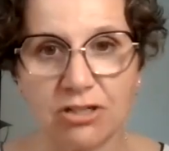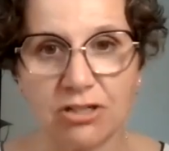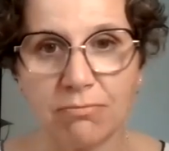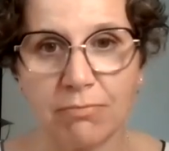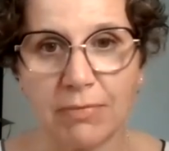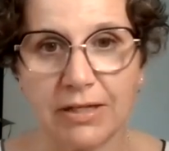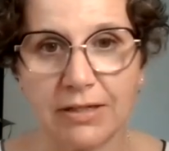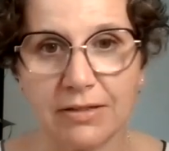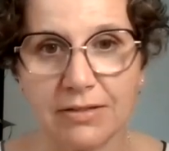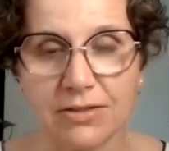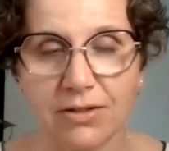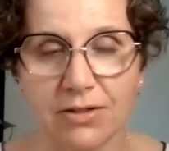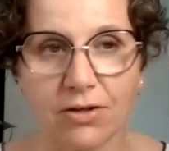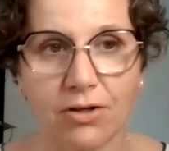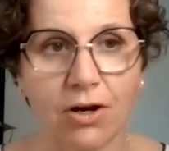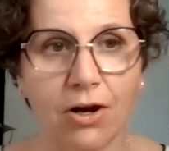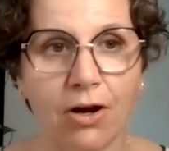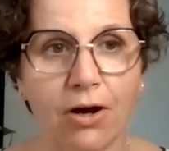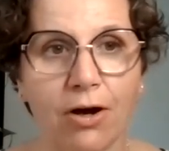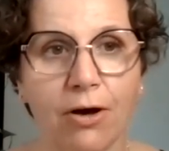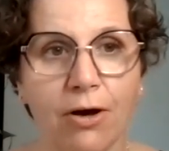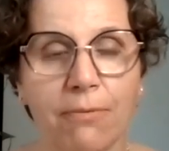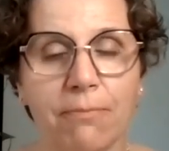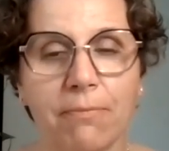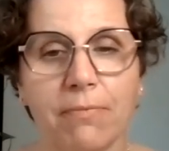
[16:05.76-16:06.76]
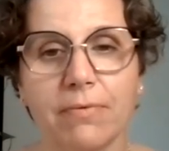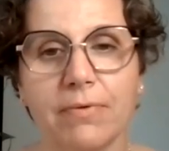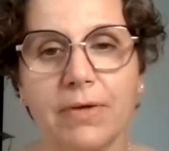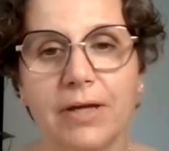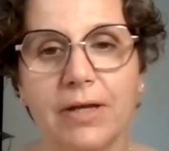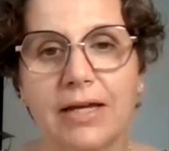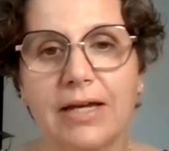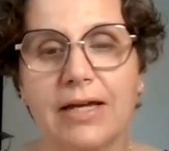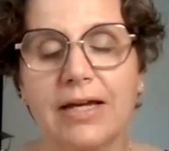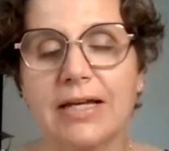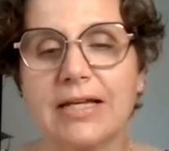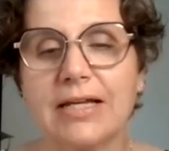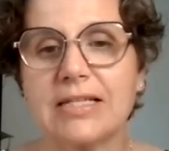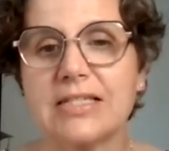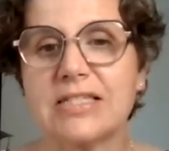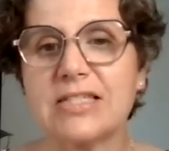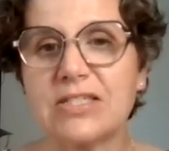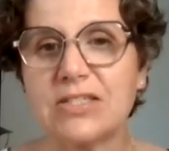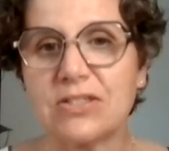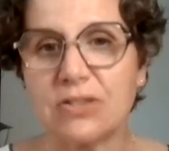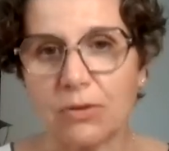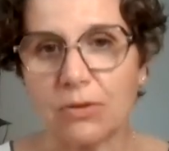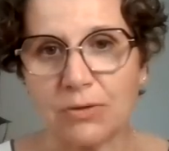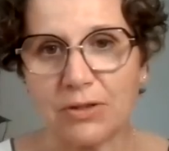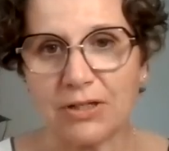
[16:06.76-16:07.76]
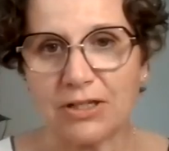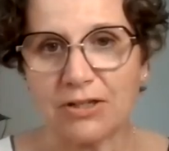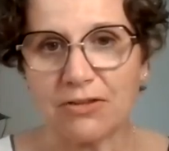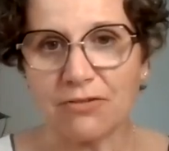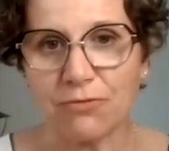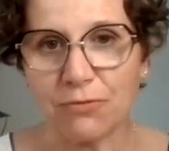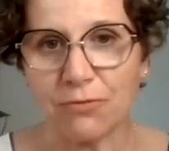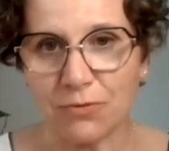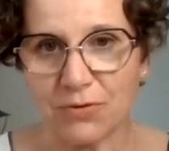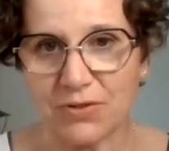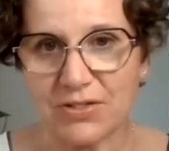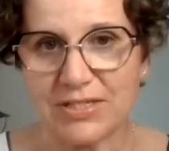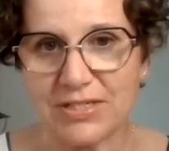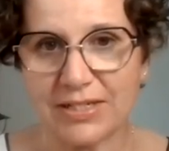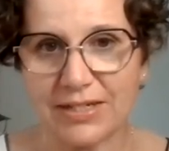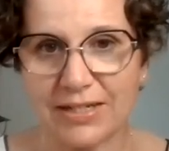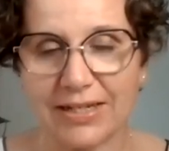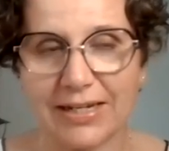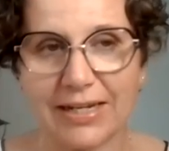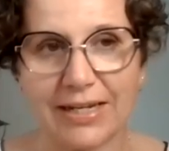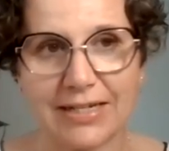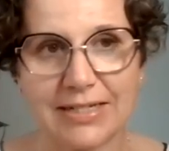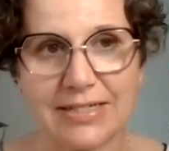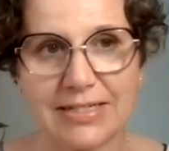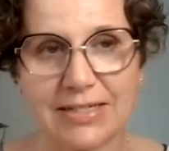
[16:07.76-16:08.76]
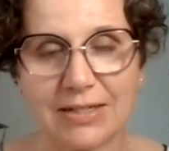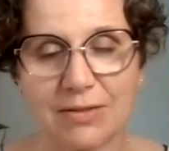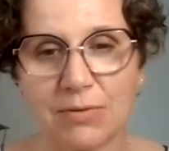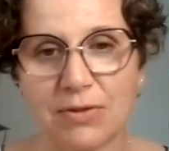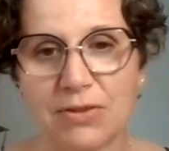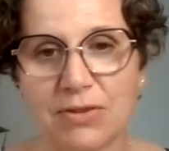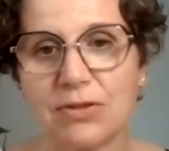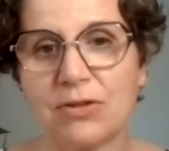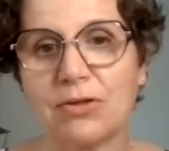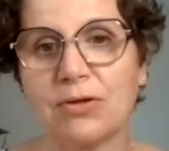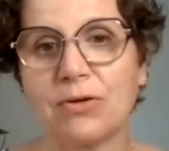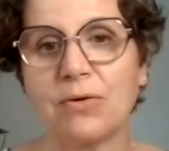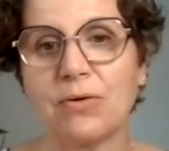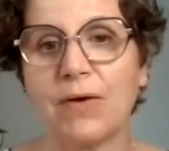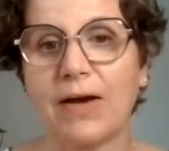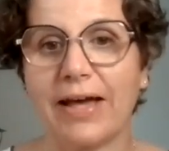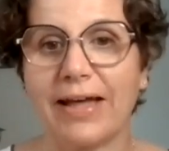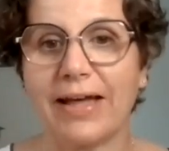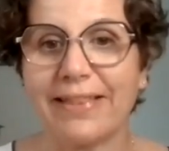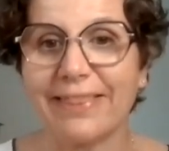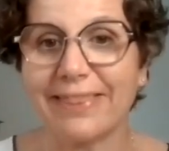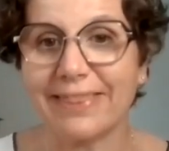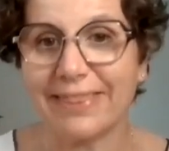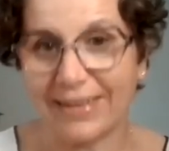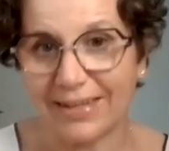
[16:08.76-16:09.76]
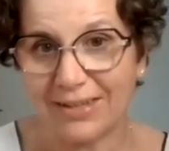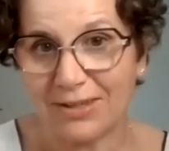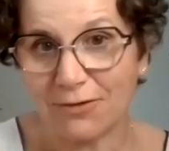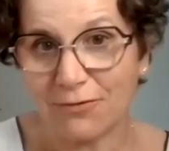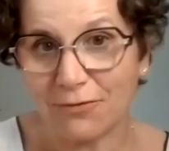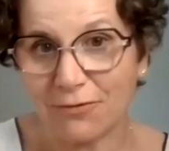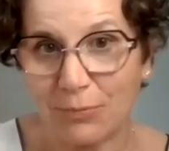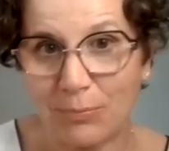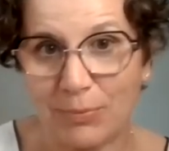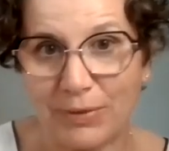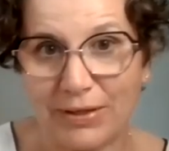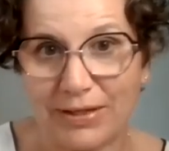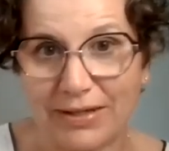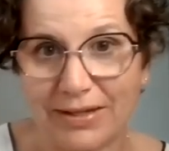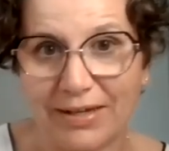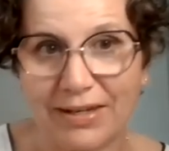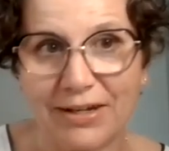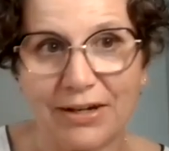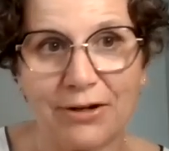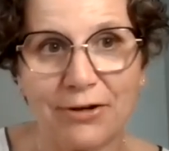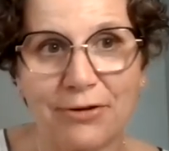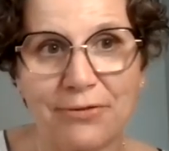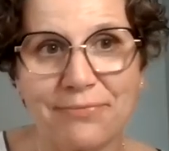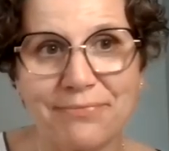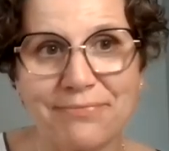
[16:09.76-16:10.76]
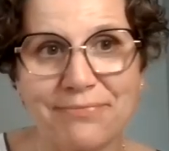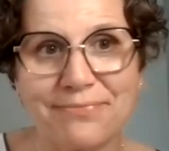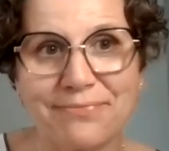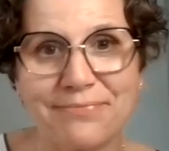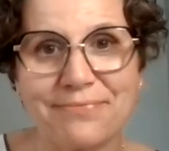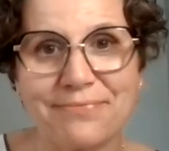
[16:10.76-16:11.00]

@gmail.com. So looking forward to connecting with you, and thank you for being here.